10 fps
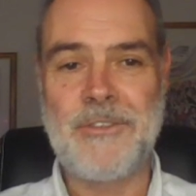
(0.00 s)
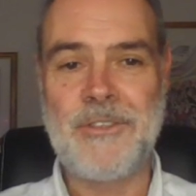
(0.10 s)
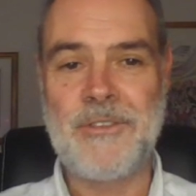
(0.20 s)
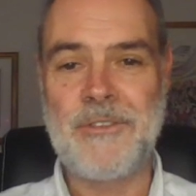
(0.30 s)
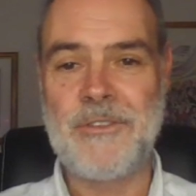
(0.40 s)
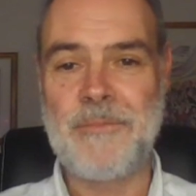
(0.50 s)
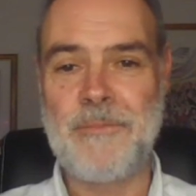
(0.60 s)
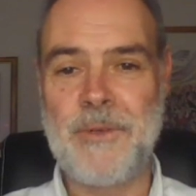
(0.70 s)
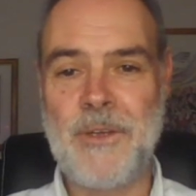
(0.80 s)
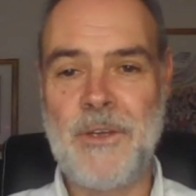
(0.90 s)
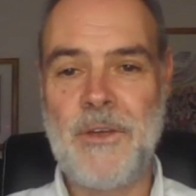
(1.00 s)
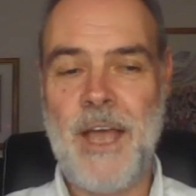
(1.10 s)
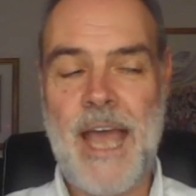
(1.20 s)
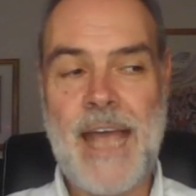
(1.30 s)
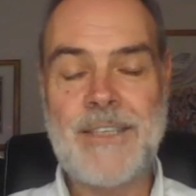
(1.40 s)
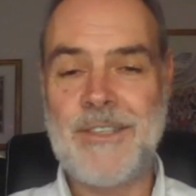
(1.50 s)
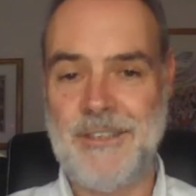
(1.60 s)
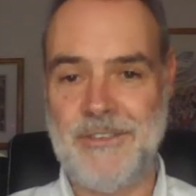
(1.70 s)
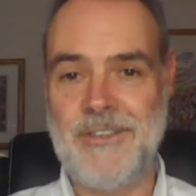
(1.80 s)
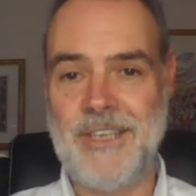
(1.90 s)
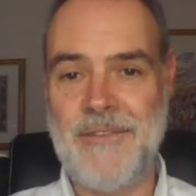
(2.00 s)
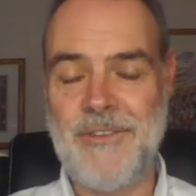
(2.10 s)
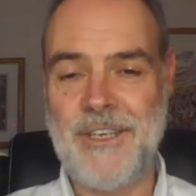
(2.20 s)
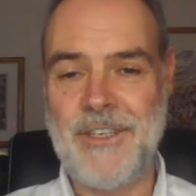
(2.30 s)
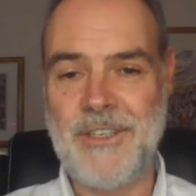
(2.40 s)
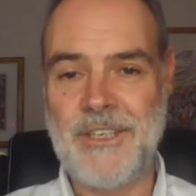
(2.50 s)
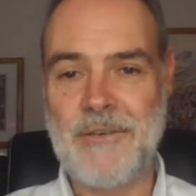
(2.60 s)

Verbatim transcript: She's got some excellent definitions.